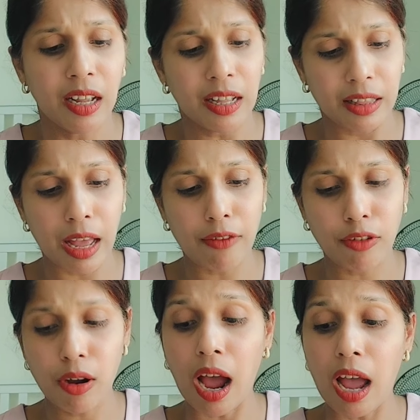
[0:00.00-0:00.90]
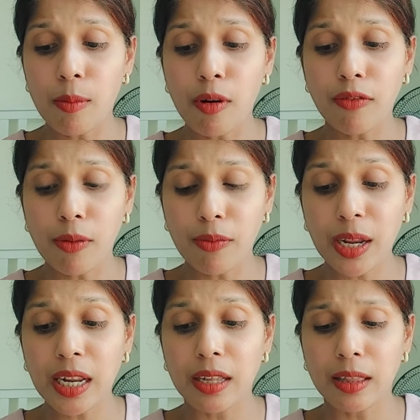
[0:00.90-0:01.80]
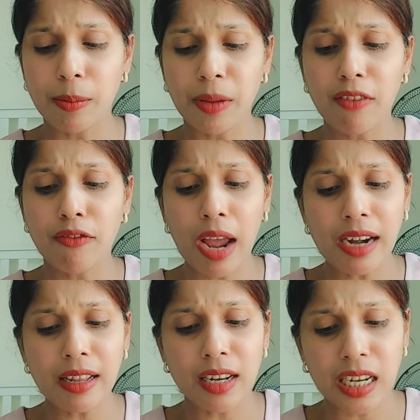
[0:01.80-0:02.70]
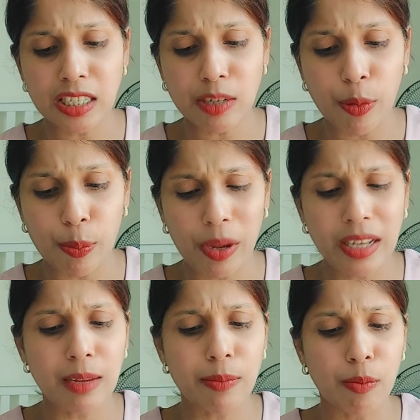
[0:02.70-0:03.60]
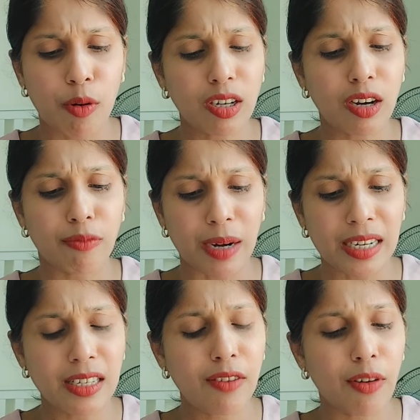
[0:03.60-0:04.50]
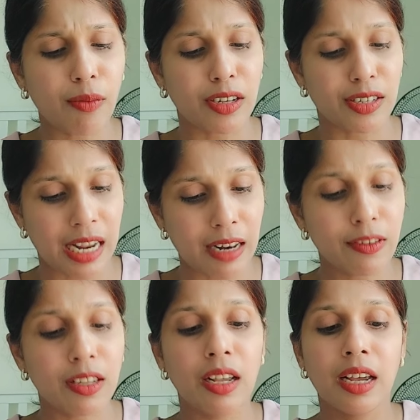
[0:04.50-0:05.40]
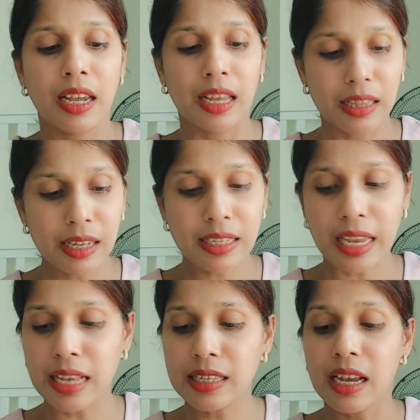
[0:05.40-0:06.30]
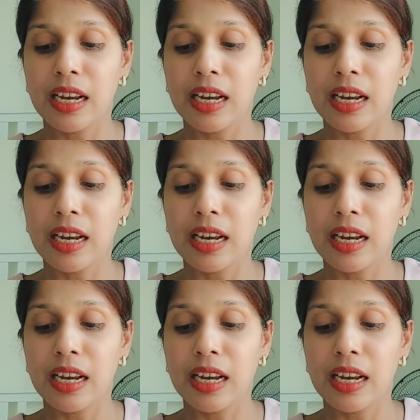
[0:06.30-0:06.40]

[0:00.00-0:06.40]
Therefore, I am of opinion the mere fact that a customer picks up a bottle of medicine from the shelves, in this case,